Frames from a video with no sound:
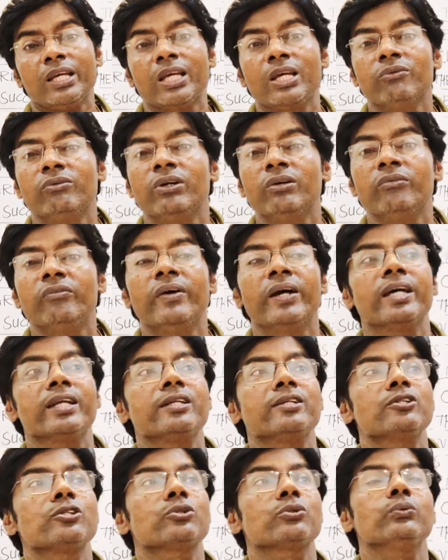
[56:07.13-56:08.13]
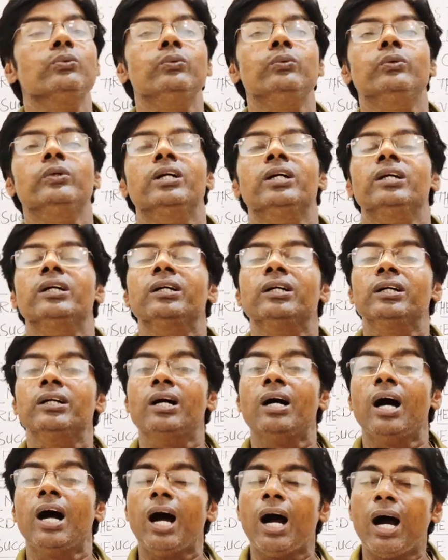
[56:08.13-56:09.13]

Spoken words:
give a vent to her